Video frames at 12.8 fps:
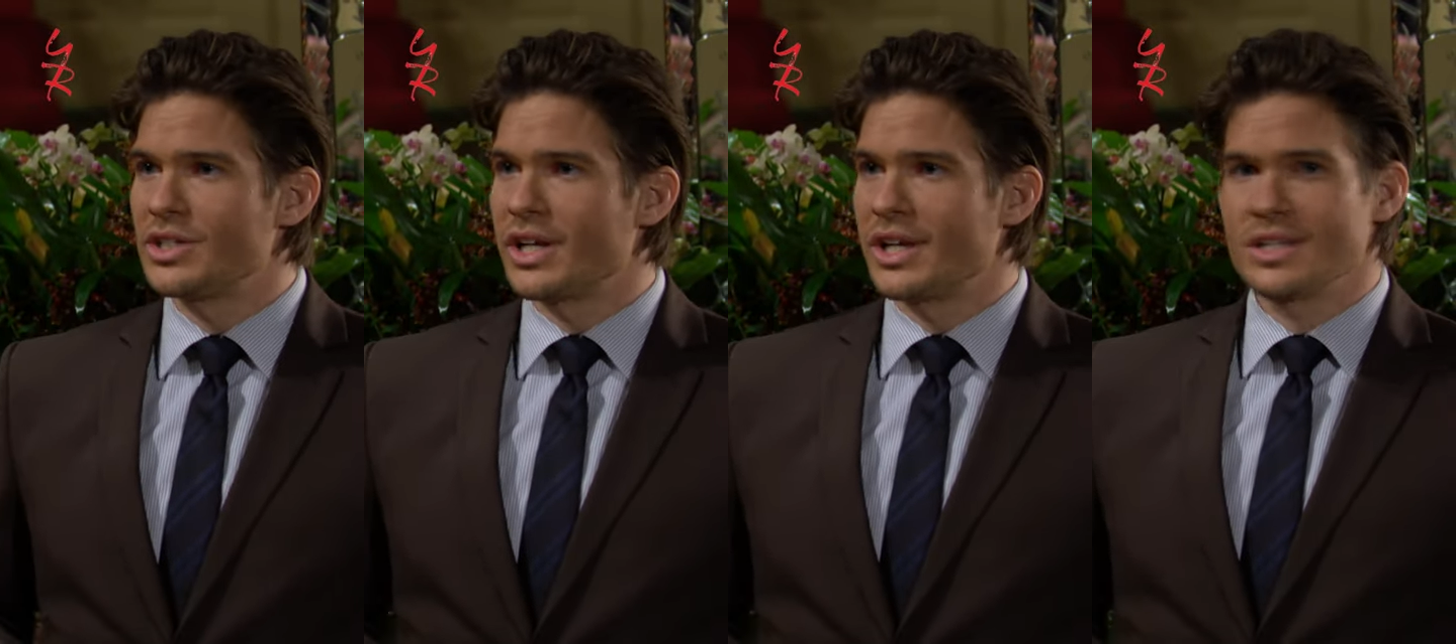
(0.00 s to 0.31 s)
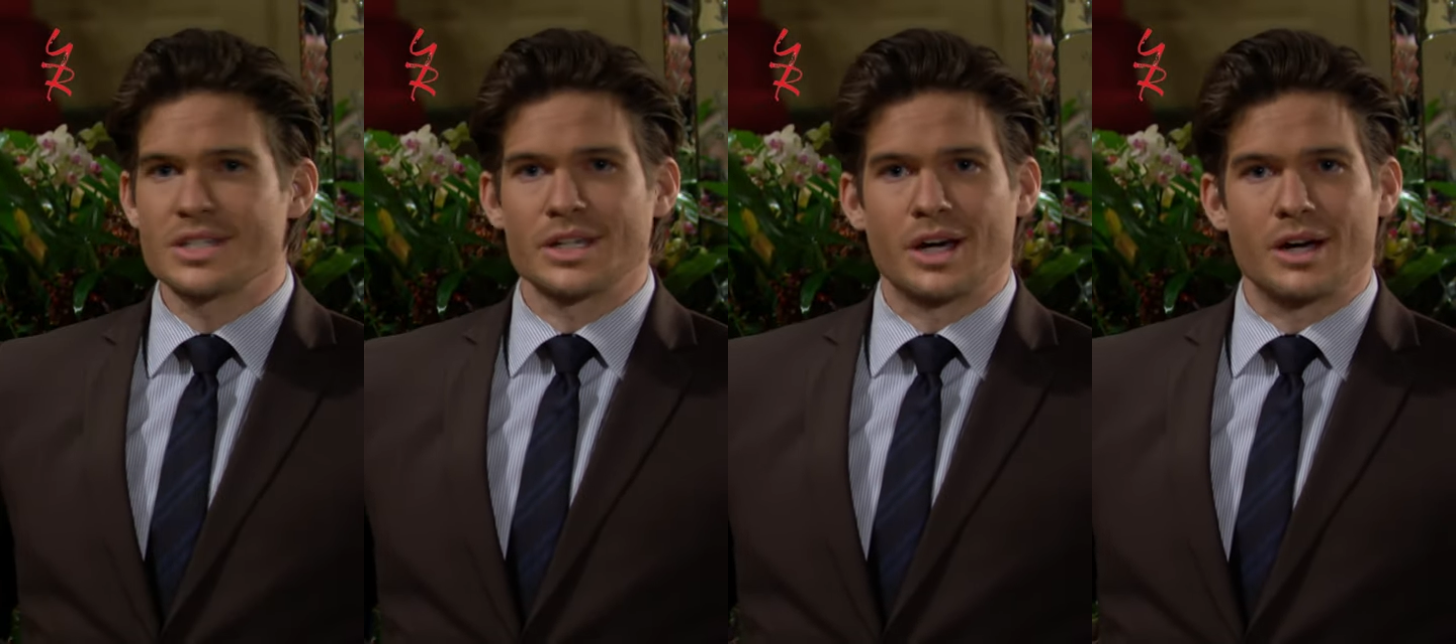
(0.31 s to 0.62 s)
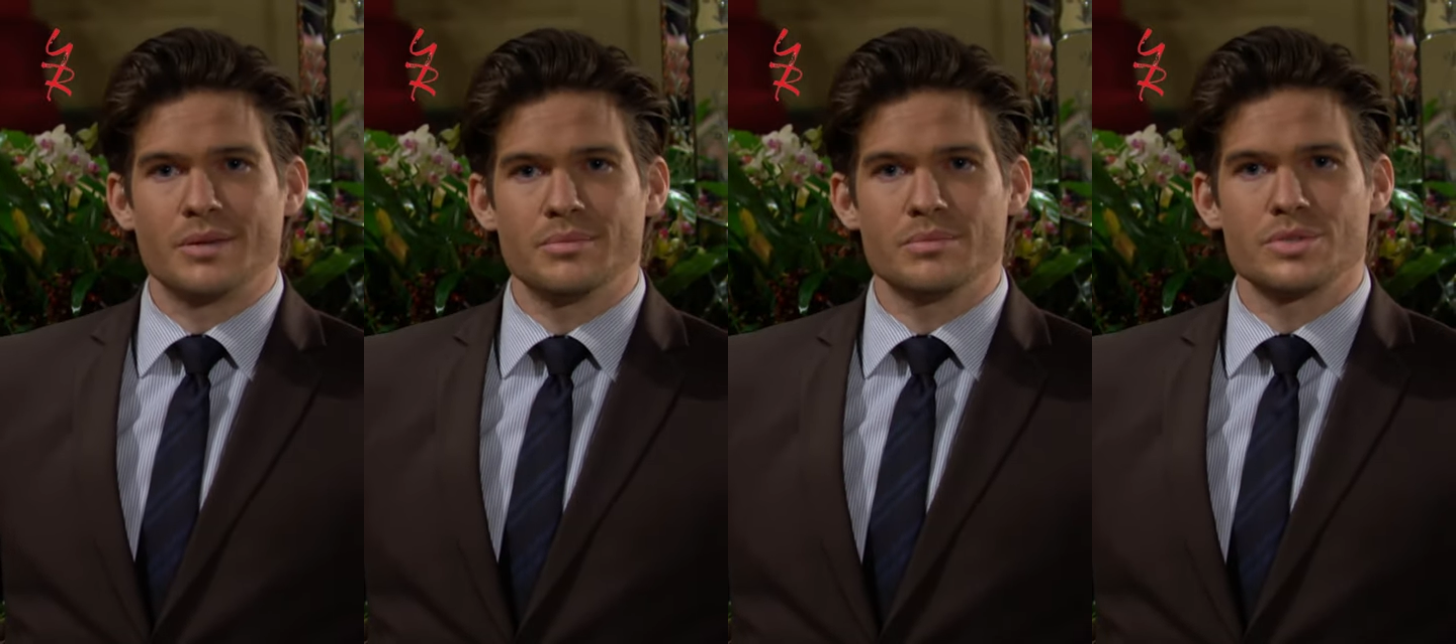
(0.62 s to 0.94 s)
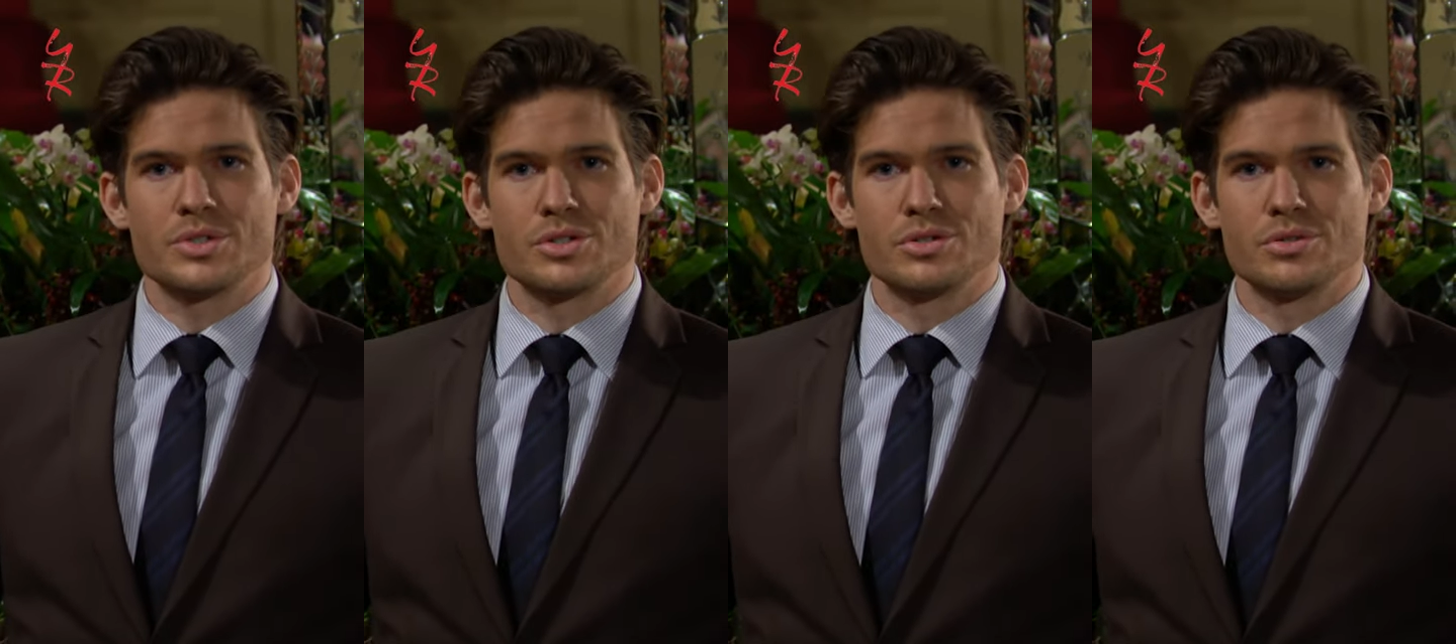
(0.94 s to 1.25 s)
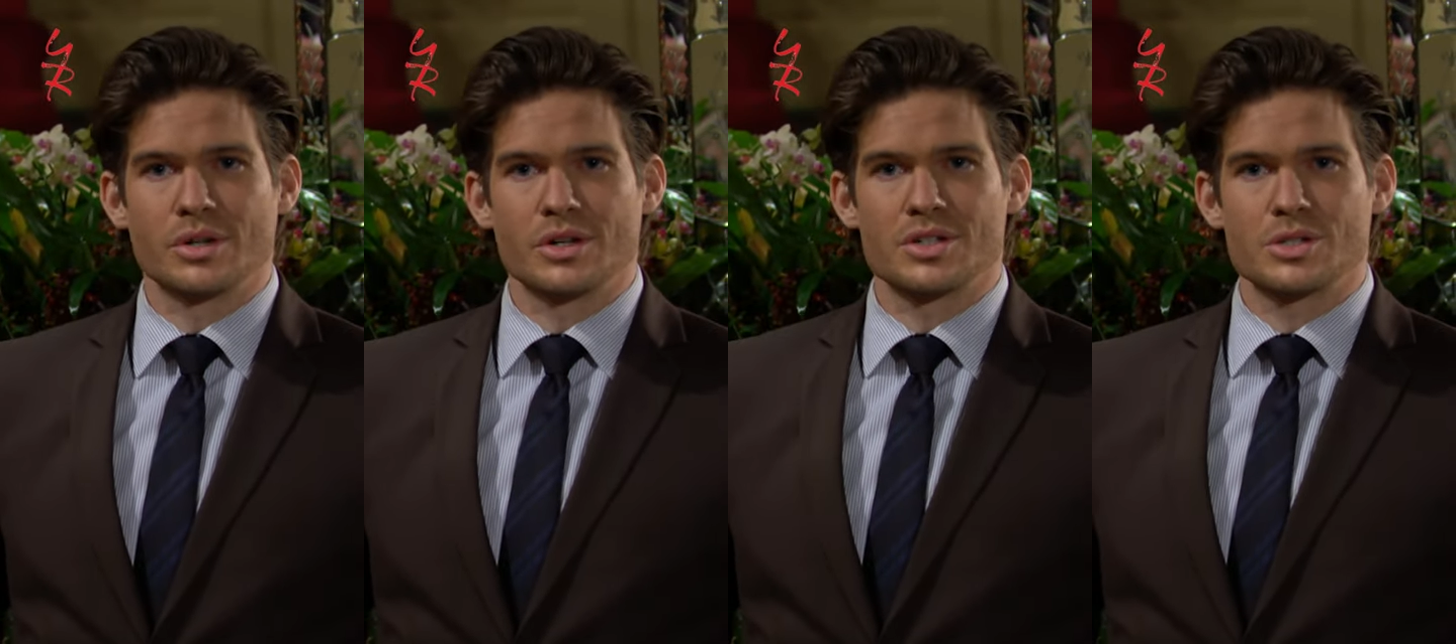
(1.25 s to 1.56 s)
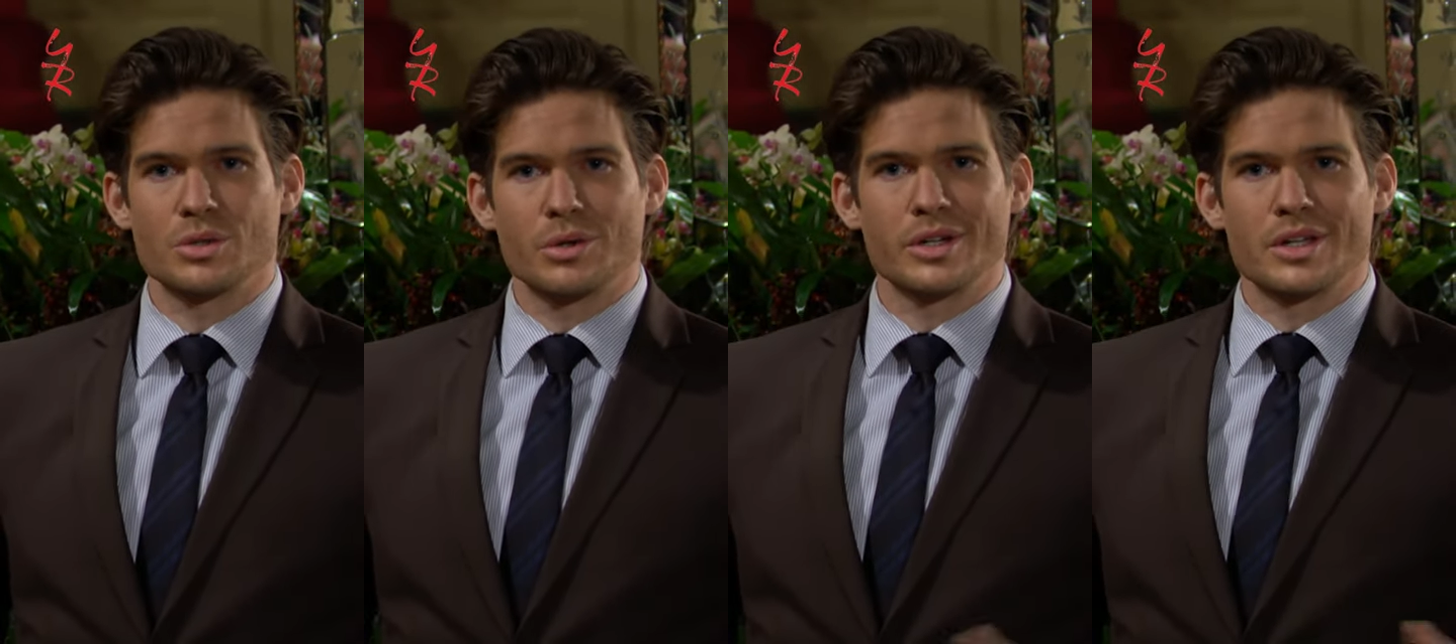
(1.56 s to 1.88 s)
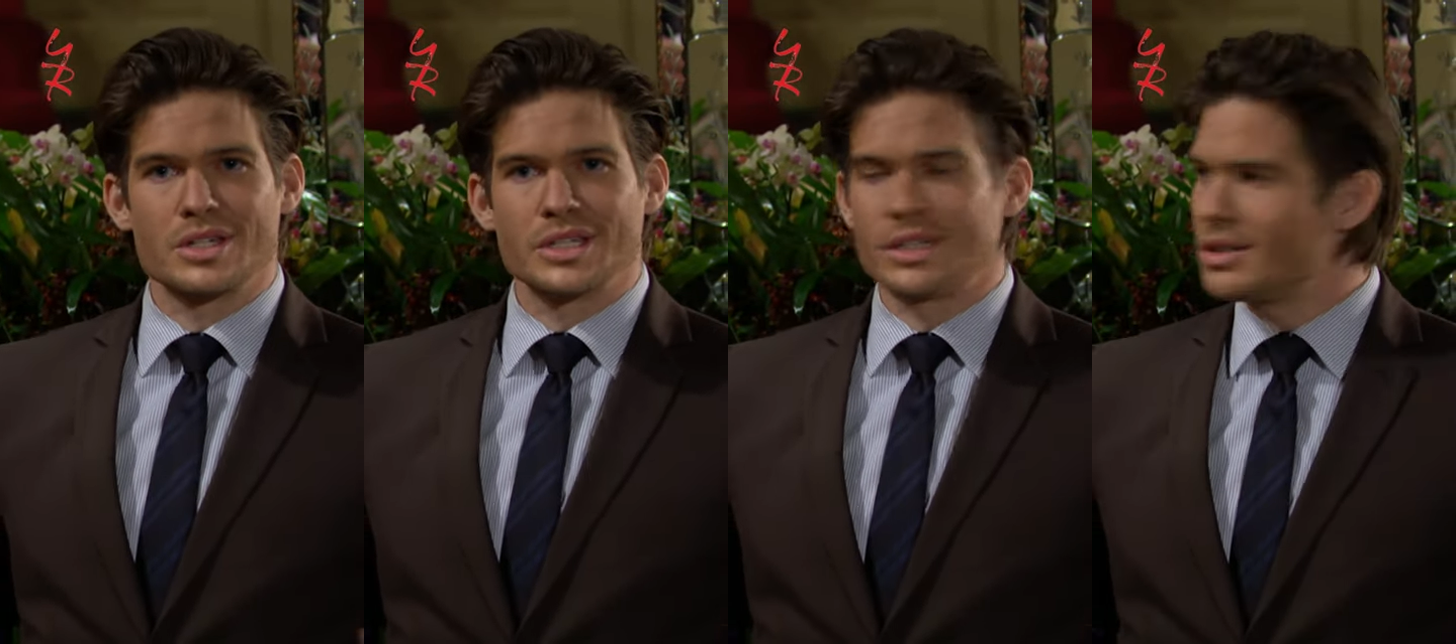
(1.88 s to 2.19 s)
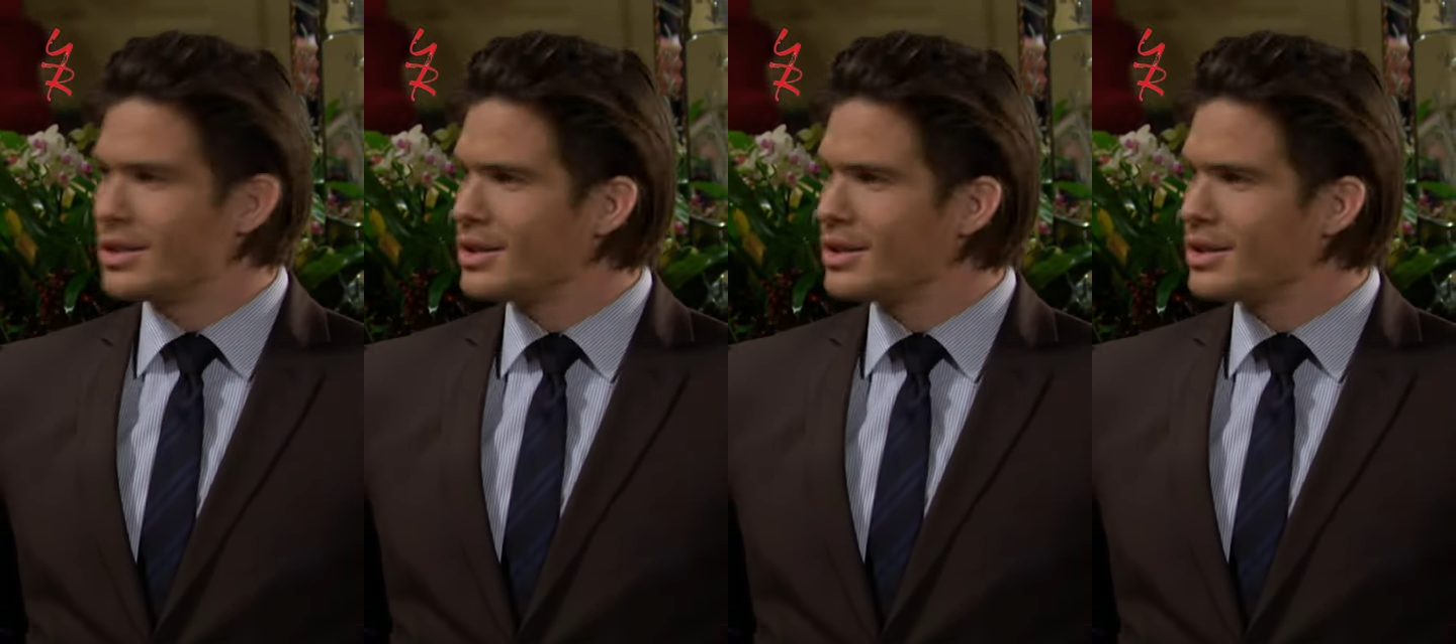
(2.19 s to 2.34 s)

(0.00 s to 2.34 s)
ChanceComm to run a story on Dina,